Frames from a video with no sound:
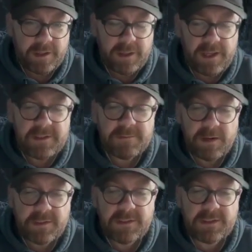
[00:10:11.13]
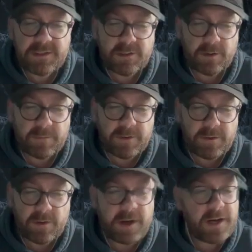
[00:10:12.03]
This must stop.
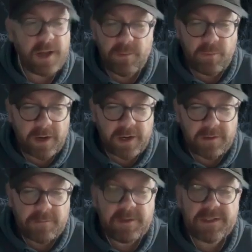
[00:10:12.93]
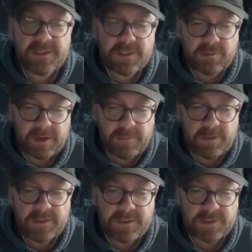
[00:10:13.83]
Not another word, but scrape.
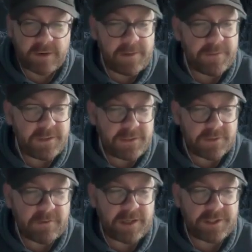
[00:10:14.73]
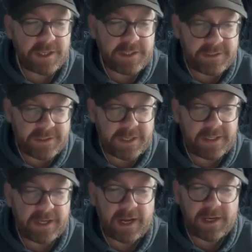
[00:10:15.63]
Scrape and scratch and
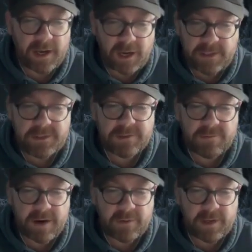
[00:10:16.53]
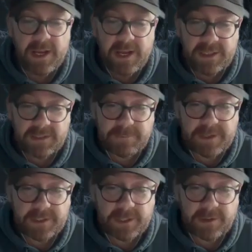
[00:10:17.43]
dig and hunt around,
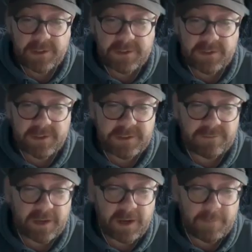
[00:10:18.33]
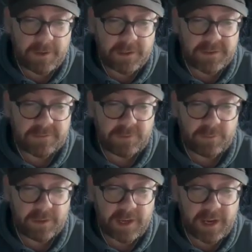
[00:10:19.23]
especially on the sides of the hummocks, if you
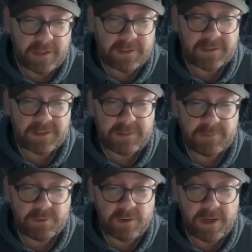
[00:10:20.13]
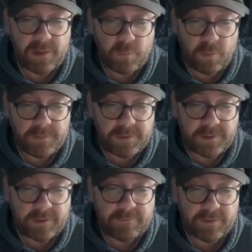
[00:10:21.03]
want to sleep dry and warm
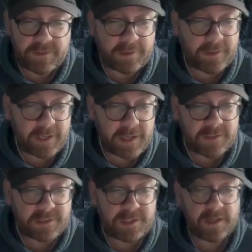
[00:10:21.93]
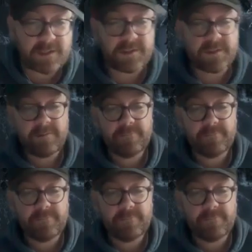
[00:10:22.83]
tonight, for it's our last chance.